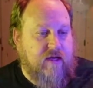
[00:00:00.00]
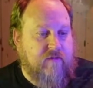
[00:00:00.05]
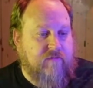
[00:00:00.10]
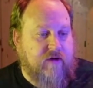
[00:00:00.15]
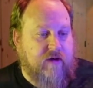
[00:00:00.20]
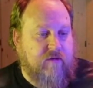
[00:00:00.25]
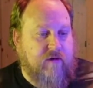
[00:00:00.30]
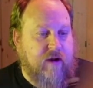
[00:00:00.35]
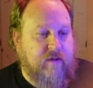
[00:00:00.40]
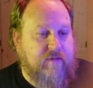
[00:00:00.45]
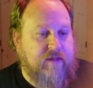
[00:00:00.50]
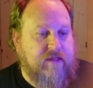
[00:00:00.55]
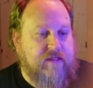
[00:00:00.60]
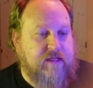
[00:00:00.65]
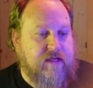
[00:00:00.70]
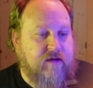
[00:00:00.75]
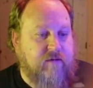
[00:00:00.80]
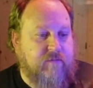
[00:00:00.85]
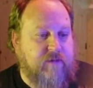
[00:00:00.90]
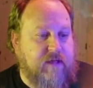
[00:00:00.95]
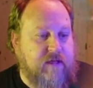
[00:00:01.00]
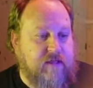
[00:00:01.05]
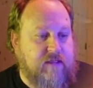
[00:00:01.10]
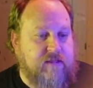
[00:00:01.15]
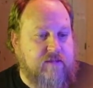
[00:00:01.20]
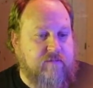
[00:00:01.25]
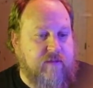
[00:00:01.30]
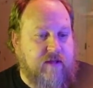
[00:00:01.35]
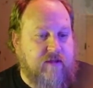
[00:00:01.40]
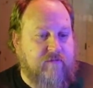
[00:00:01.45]
If I grab the center
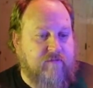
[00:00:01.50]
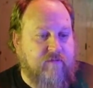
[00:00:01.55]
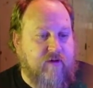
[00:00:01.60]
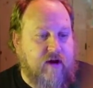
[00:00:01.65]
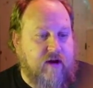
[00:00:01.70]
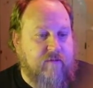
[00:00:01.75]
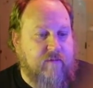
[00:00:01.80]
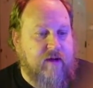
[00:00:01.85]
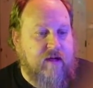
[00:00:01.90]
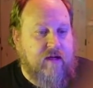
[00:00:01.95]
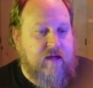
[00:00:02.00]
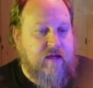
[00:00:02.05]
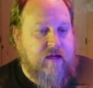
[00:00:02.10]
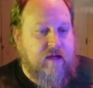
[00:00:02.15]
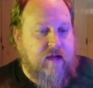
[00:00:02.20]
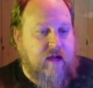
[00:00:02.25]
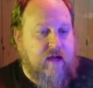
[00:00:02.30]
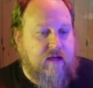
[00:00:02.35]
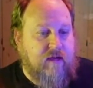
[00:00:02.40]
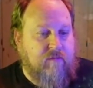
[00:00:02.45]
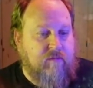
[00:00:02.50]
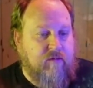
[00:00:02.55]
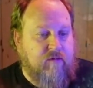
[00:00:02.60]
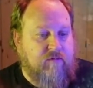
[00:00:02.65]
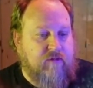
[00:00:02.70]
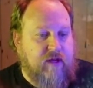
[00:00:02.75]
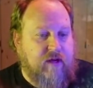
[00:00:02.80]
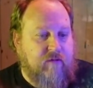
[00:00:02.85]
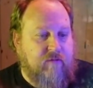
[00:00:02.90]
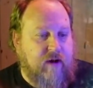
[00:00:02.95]
piece by the frame, I can move
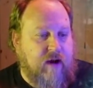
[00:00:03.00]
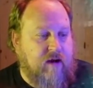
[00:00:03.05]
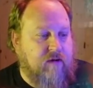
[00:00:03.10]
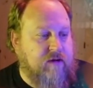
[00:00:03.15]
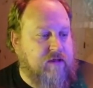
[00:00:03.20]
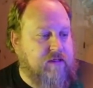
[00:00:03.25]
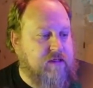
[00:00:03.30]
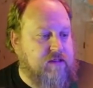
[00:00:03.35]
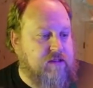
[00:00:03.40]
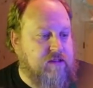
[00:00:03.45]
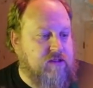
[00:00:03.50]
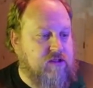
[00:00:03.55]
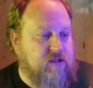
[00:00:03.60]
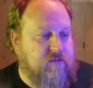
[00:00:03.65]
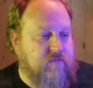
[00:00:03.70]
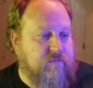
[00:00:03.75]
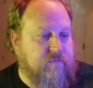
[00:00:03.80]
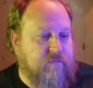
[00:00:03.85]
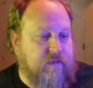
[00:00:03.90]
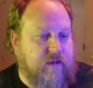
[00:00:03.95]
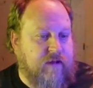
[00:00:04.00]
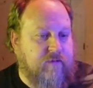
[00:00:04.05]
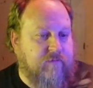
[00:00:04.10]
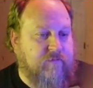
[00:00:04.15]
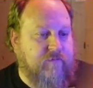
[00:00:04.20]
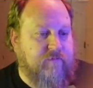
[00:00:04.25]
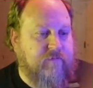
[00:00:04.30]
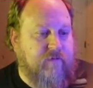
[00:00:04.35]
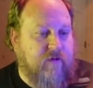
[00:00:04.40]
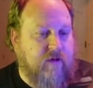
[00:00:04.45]
that around. It doesn't just like
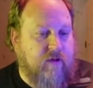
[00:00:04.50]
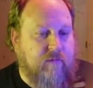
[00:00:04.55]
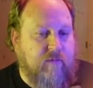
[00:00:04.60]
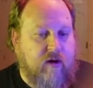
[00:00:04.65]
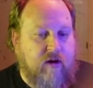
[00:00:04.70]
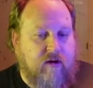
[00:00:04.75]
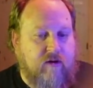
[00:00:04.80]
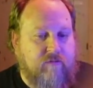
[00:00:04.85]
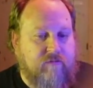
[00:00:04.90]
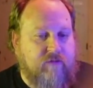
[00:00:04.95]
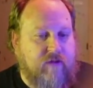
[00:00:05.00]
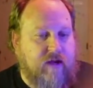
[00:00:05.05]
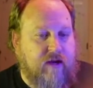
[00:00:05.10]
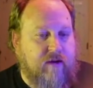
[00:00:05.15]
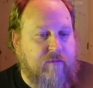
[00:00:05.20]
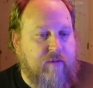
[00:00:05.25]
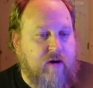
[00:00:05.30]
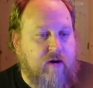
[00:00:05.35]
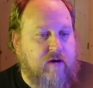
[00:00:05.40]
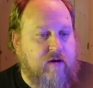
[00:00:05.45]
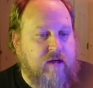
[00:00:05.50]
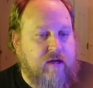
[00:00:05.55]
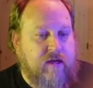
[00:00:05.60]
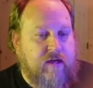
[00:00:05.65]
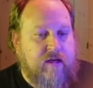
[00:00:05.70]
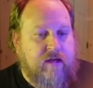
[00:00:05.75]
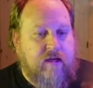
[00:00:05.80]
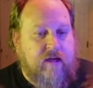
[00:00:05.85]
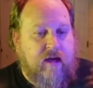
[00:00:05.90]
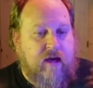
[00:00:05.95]
fall apart or fly apart.
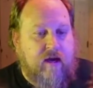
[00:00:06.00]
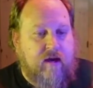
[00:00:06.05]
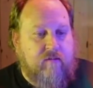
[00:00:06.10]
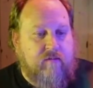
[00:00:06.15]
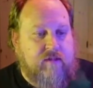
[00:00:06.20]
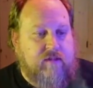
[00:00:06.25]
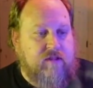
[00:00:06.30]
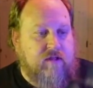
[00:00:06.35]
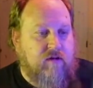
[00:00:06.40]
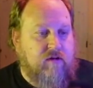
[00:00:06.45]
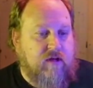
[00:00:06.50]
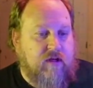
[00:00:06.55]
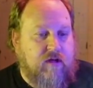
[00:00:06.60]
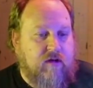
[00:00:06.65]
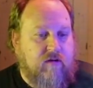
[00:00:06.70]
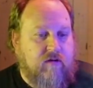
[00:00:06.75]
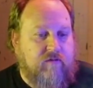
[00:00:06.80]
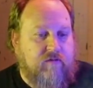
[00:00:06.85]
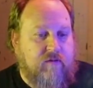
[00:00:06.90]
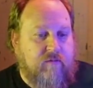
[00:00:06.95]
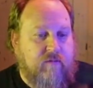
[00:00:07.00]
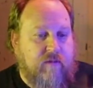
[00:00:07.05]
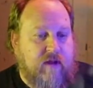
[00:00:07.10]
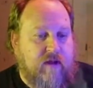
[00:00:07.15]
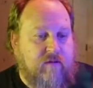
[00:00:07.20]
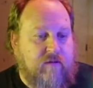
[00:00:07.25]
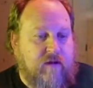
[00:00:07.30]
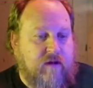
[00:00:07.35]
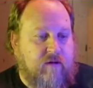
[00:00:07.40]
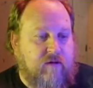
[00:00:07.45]
So if
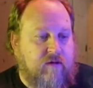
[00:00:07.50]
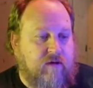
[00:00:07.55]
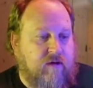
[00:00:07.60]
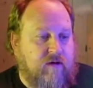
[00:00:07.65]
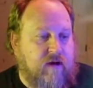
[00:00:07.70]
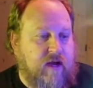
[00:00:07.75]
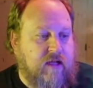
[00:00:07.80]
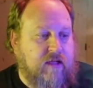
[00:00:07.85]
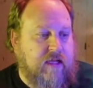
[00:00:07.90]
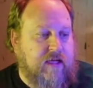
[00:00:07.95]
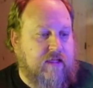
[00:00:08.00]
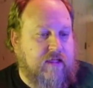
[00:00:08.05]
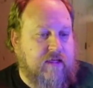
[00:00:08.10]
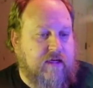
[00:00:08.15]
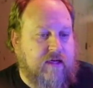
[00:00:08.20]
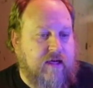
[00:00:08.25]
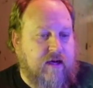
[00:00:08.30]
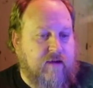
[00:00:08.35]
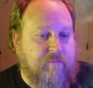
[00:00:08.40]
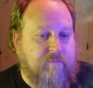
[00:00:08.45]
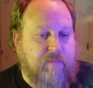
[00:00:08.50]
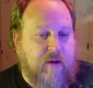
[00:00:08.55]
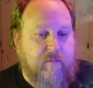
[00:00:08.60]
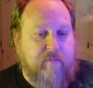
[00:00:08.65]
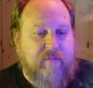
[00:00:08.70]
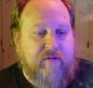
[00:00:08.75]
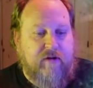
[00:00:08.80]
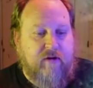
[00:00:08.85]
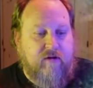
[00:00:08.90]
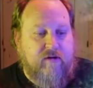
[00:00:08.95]
you're not likely to kind of
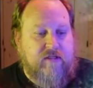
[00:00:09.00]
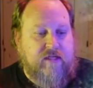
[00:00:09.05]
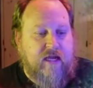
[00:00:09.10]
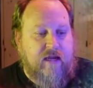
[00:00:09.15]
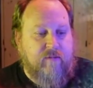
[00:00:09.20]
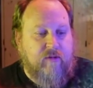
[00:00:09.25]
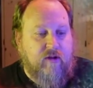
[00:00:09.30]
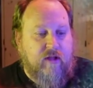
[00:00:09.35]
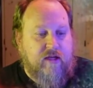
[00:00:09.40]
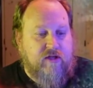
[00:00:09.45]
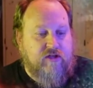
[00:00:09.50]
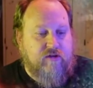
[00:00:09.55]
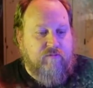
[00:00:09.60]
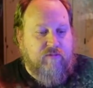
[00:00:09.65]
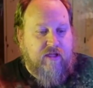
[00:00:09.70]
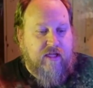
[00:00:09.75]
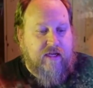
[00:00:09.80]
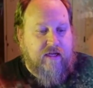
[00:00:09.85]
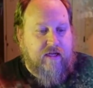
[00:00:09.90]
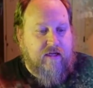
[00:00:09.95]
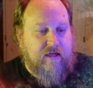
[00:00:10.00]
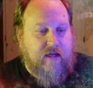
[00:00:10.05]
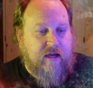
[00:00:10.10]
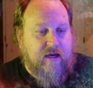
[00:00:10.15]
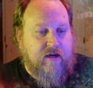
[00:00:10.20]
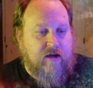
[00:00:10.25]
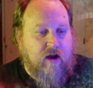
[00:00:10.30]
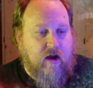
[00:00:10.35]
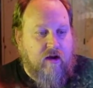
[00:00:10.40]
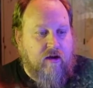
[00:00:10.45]
bump your table as you're playing and kind
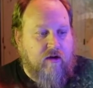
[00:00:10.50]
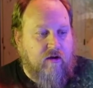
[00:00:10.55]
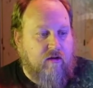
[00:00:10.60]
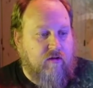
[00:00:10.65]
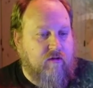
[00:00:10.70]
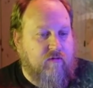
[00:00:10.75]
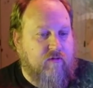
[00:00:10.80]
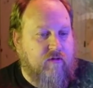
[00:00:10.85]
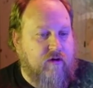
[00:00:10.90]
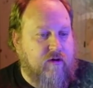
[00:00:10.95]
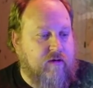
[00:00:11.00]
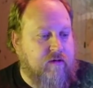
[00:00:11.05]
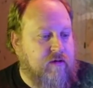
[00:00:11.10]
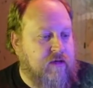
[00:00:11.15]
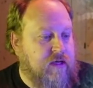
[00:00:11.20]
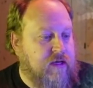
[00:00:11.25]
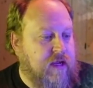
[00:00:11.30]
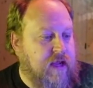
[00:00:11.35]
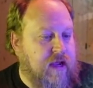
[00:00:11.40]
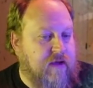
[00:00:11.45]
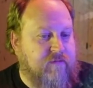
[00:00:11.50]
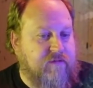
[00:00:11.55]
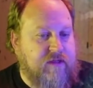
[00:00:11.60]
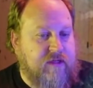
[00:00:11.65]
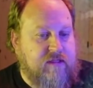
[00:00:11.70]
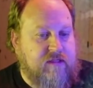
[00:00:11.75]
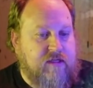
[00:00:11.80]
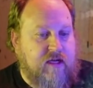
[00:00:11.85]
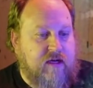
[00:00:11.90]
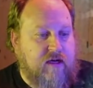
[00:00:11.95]
of knock it all over and have
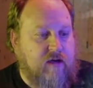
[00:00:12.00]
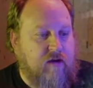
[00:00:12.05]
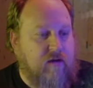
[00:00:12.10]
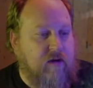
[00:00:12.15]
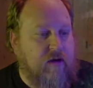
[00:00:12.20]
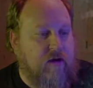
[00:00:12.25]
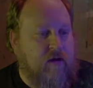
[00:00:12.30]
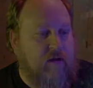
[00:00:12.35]
things kind of going all